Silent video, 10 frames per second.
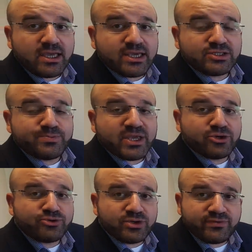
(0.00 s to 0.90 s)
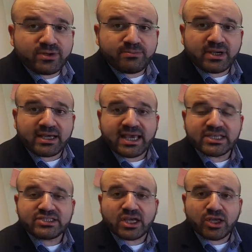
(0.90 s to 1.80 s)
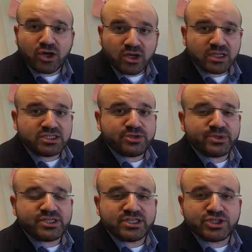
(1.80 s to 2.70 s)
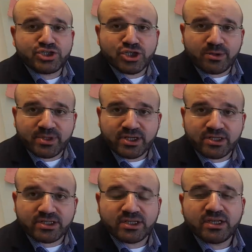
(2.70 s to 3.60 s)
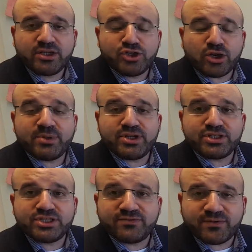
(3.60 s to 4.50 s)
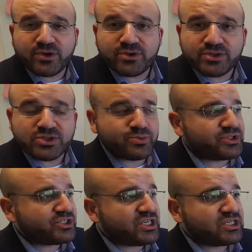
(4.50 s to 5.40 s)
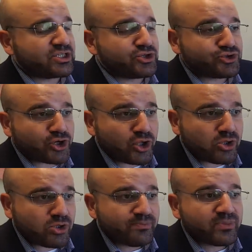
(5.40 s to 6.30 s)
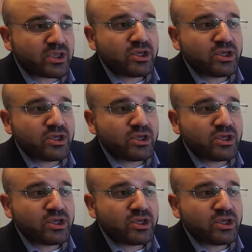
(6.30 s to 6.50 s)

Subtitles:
is being driven by a psychology which is dominant, dominance focused, which seeks control,